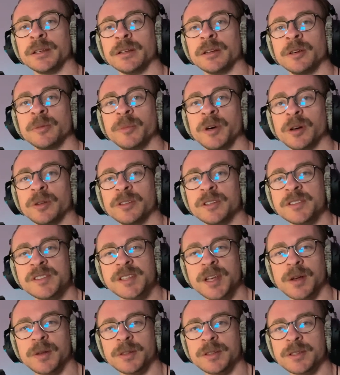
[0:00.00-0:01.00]
about the
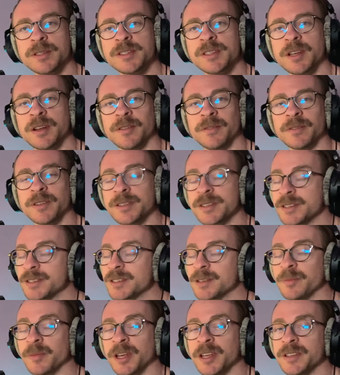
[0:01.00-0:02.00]
sound itself. This is
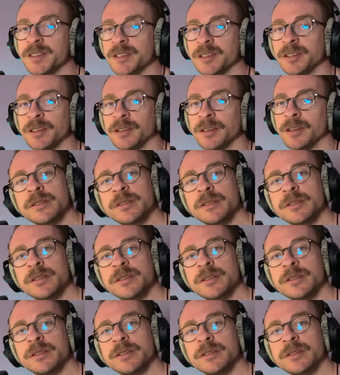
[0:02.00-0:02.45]
amazing.